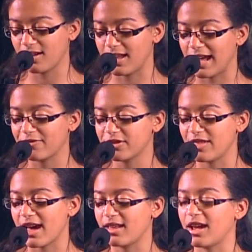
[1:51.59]
and after
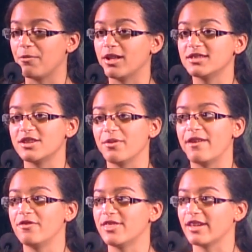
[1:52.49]
that, I wanted to know
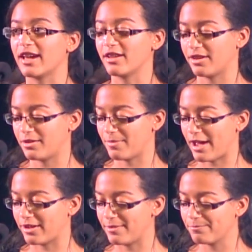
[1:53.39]
everything I could
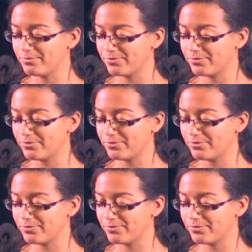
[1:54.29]
about him.